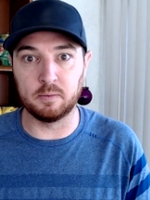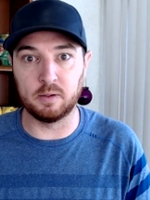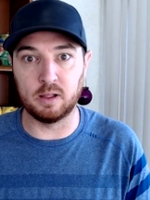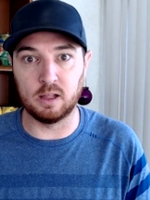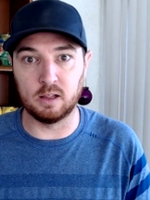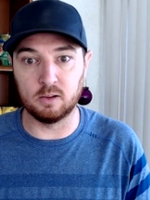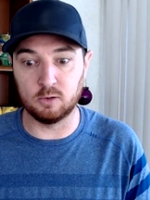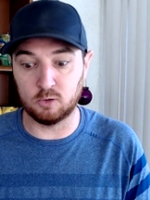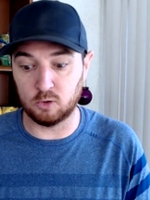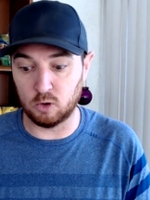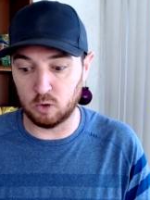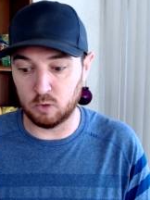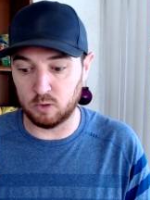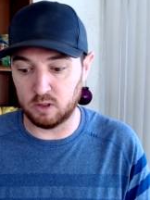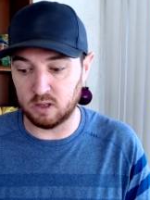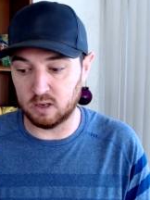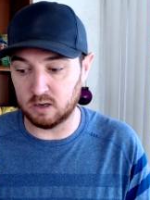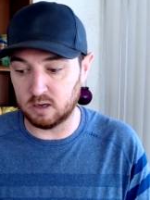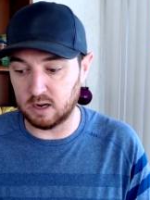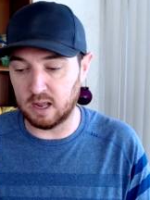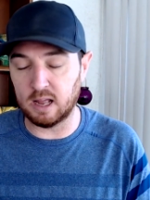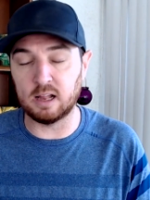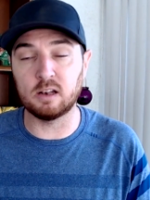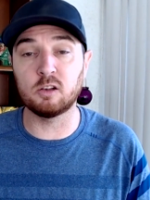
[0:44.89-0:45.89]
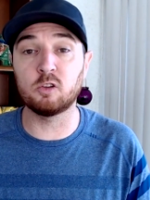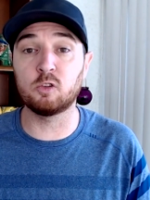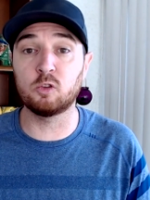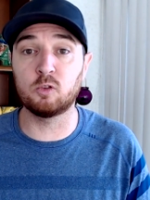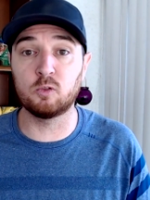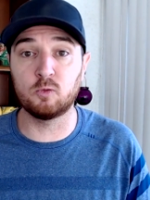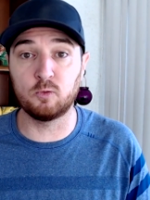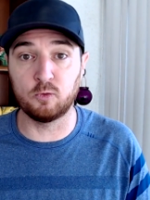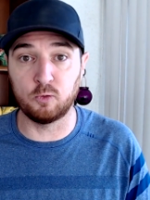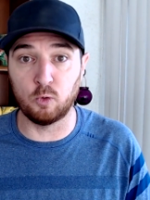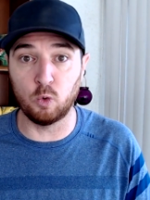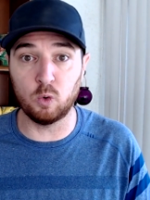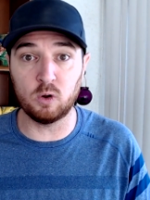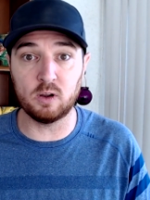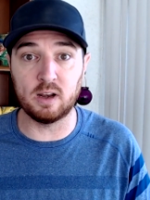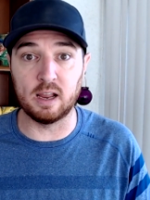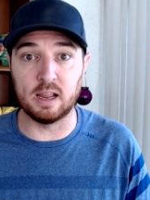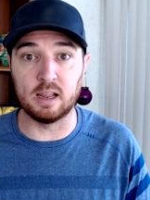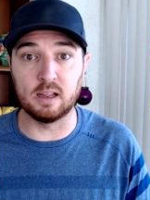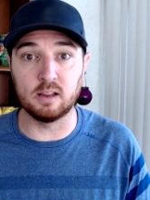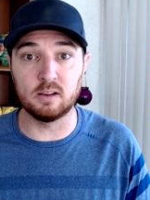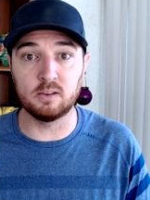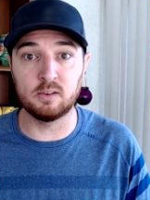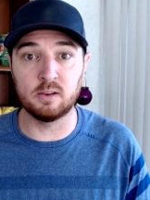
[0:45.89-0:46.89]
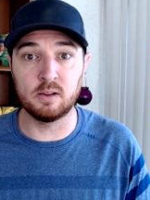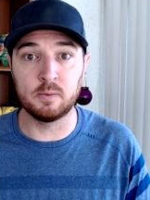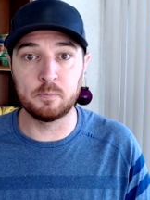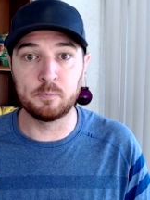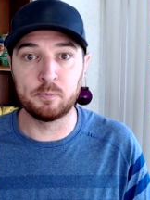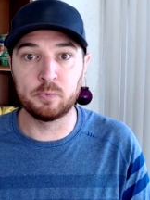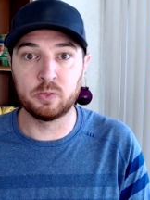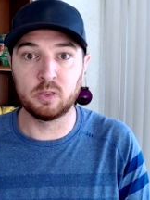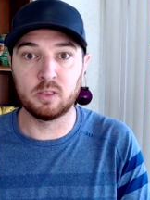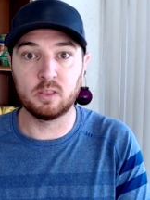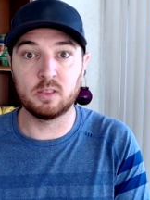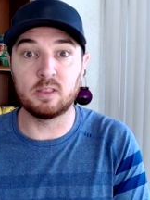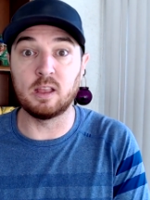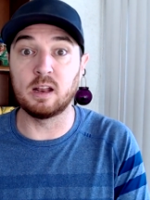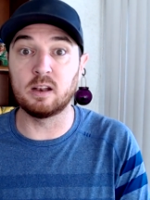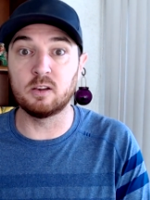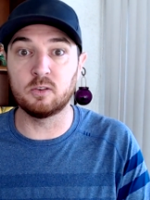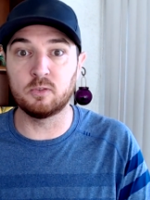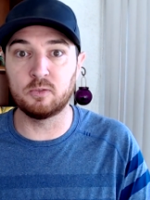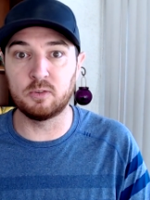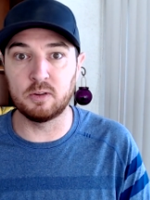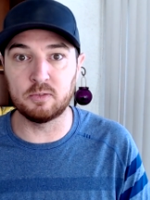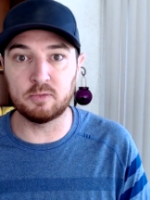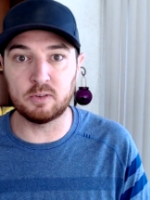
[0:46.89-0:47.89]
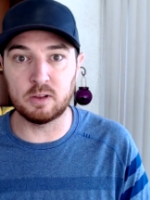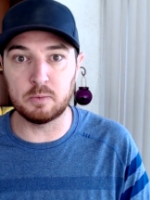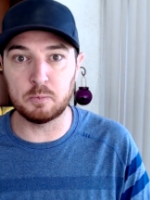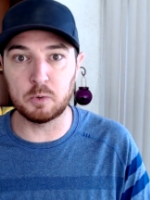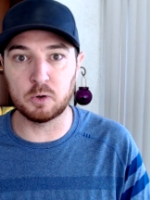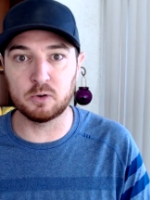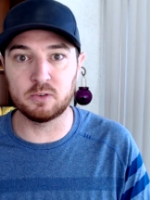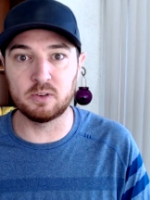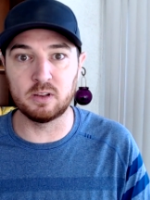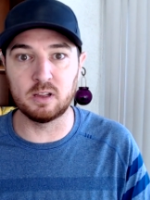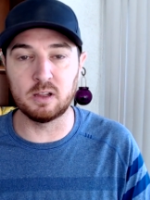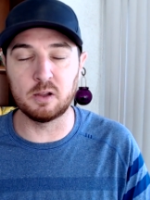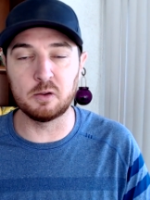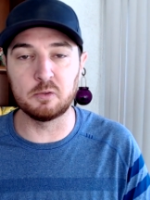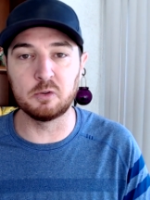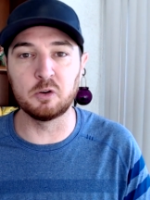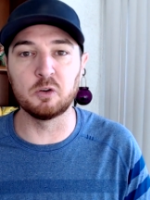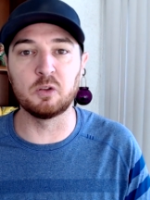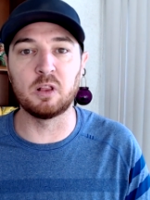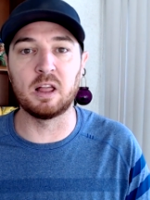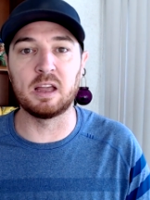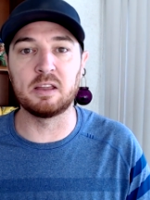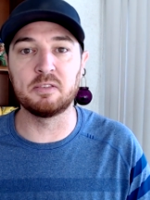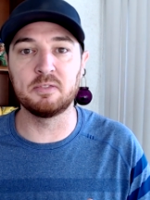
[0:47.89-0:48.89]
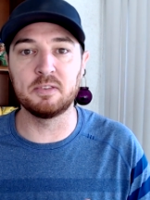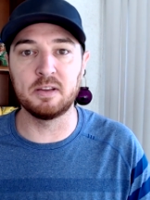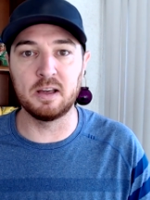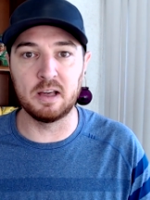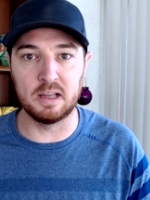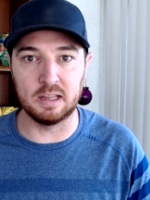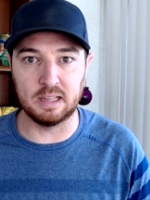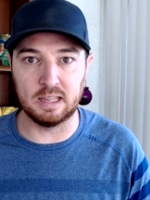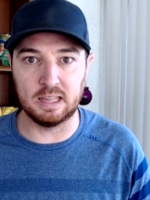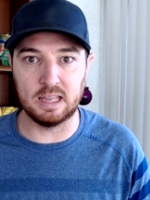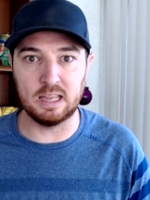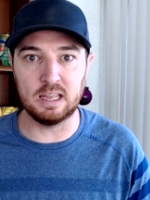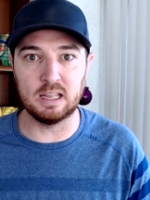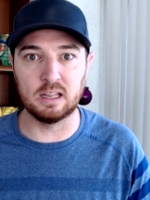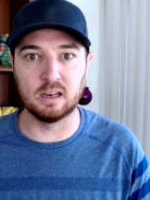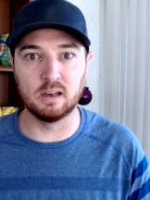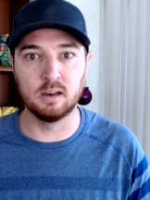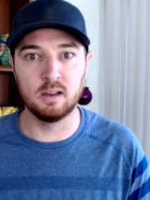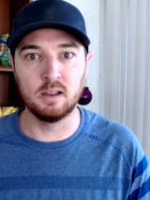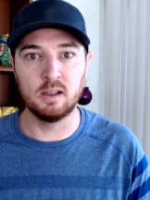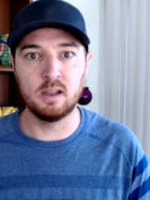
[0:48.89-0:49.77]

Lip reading: And so then at 4 days, that is 50% of your life again.